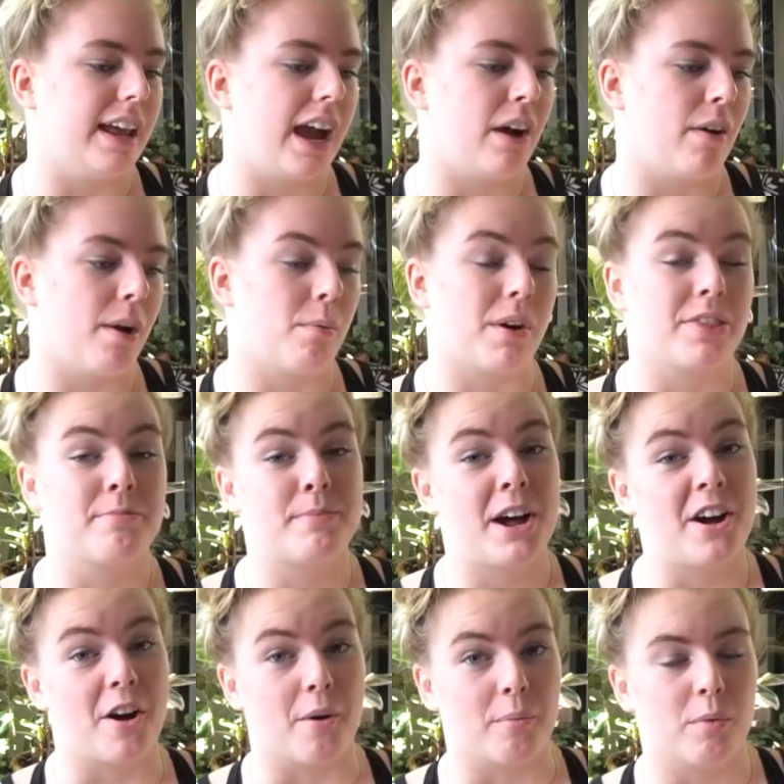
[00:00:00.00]
now I want them
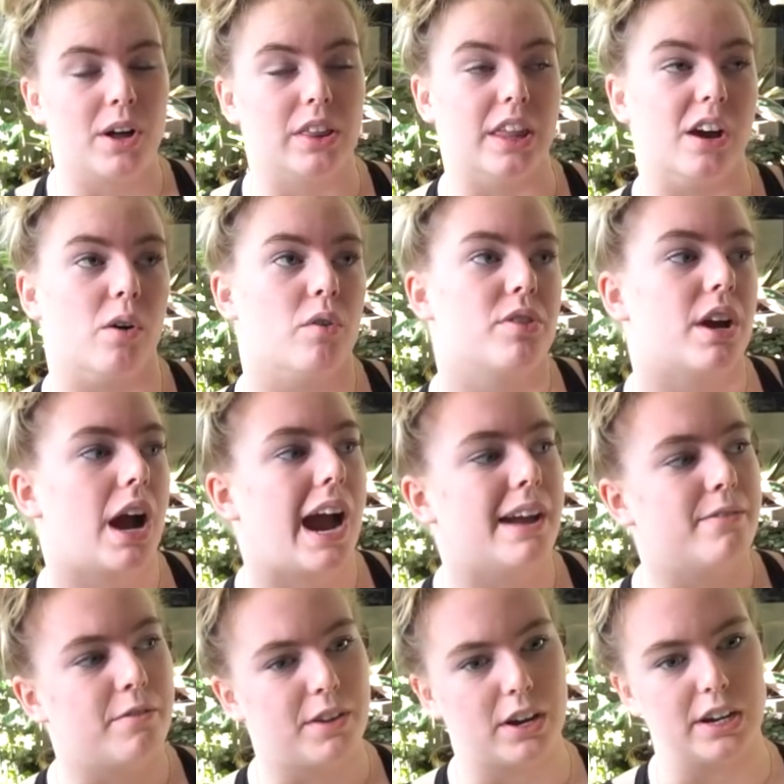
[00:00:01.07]
all. Well, no, I have
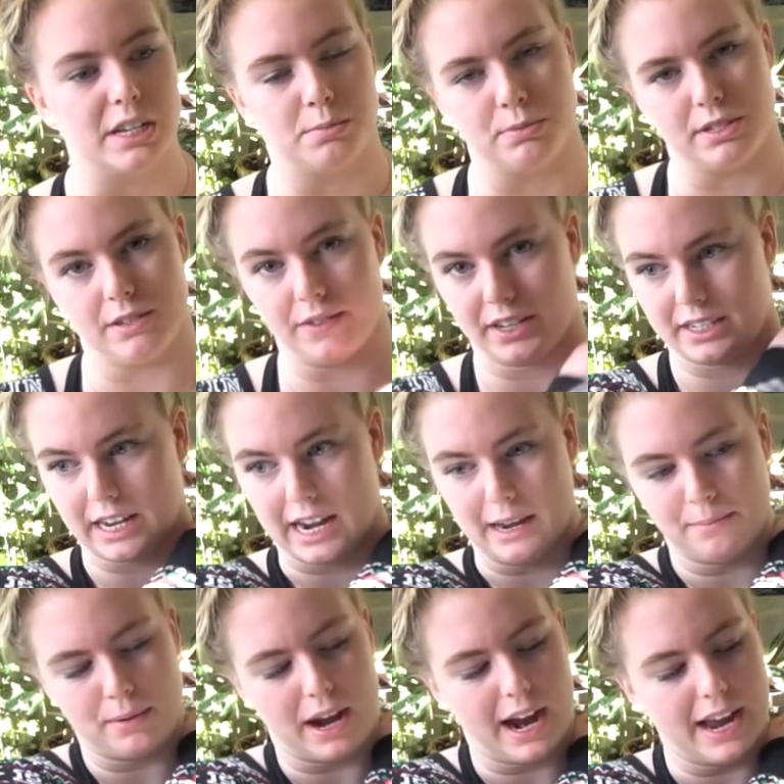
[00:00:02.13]
a very specific
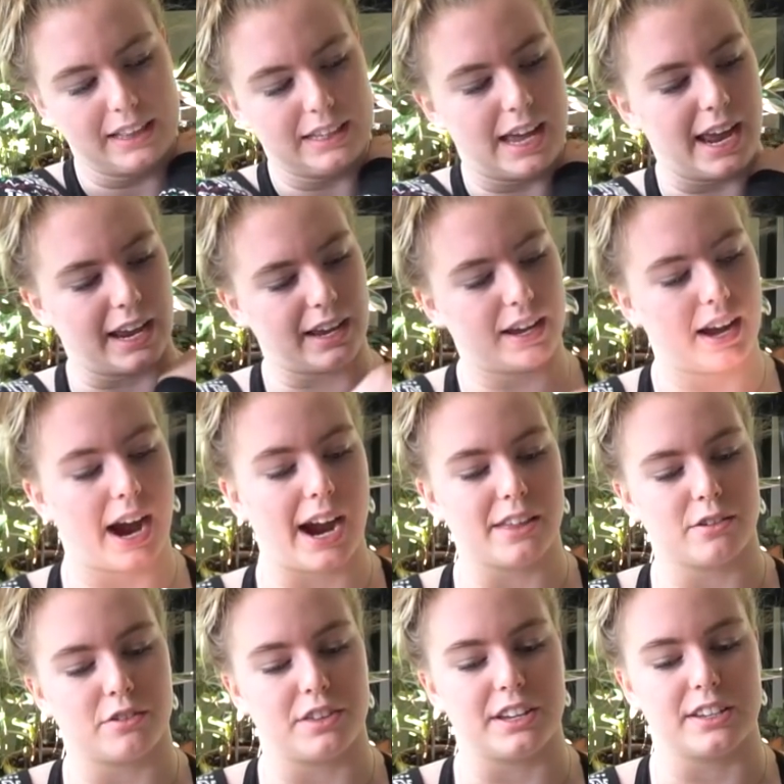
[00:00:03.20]
type. I like
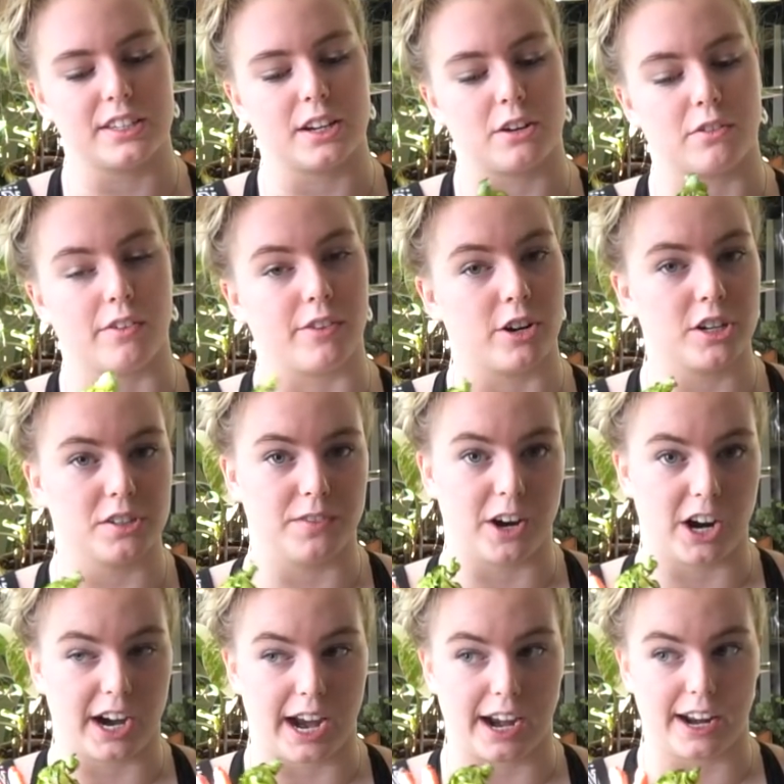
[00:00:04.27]
either things that are reverse
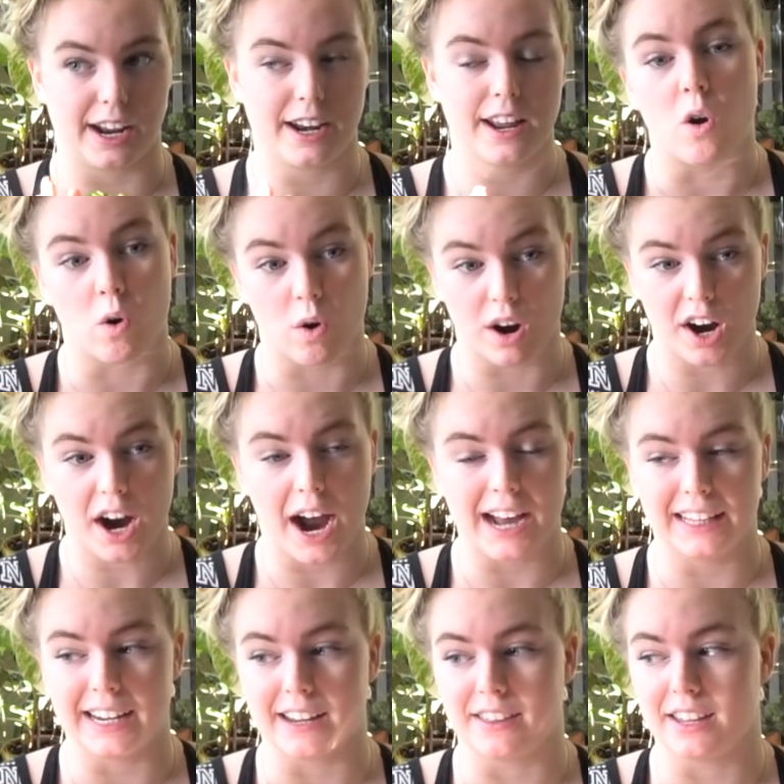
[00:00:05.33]
variegated, or I
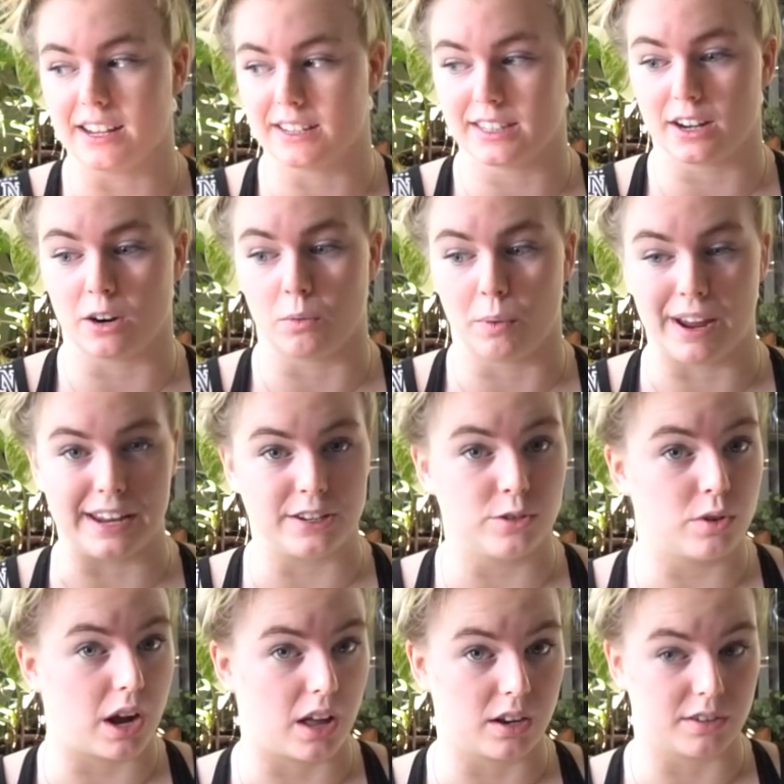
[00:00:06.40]
like things that are way too
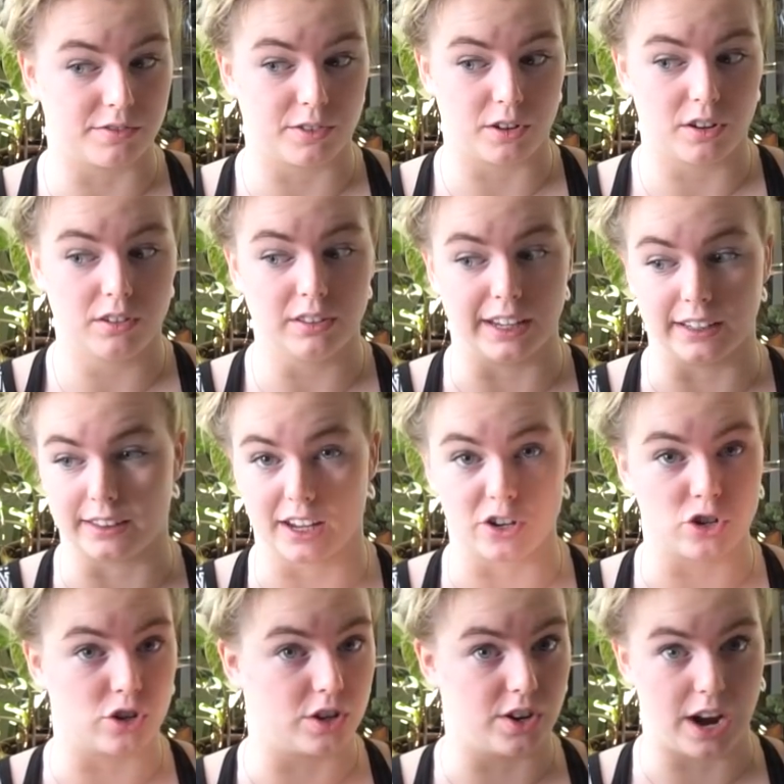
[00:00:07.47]
colorful, like they
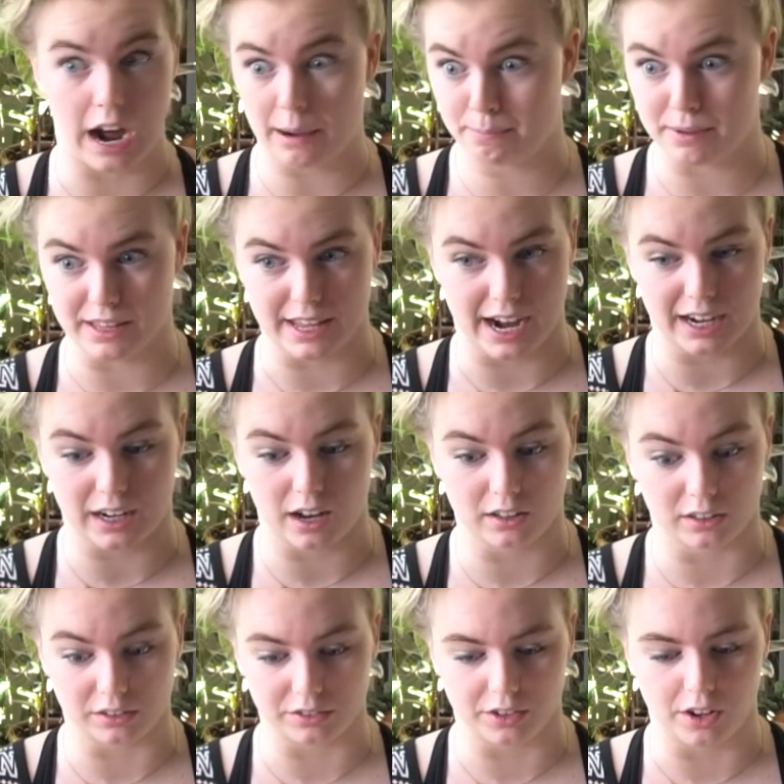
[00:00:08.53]
should not be that
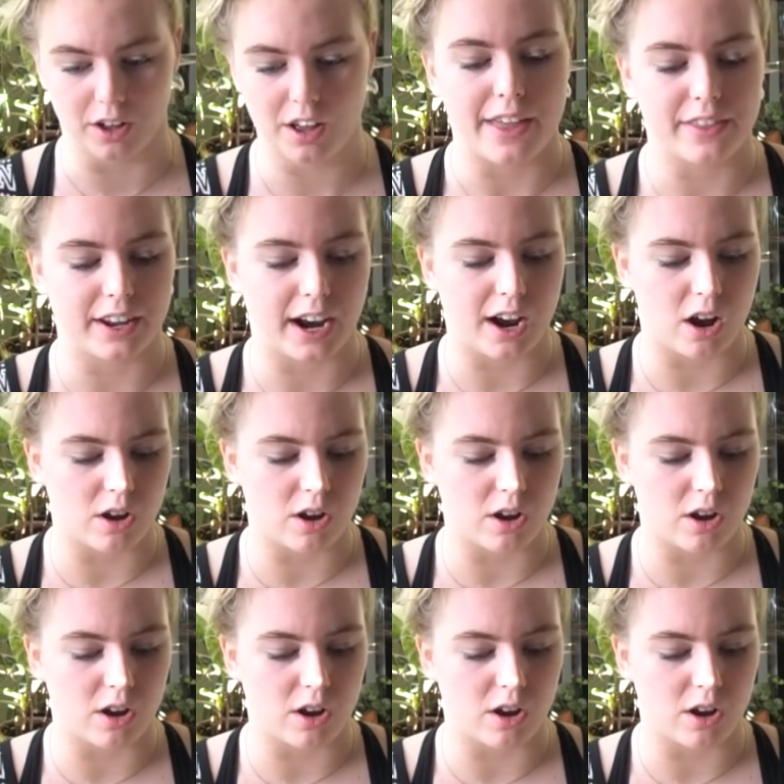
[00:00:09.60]
colorful. And then I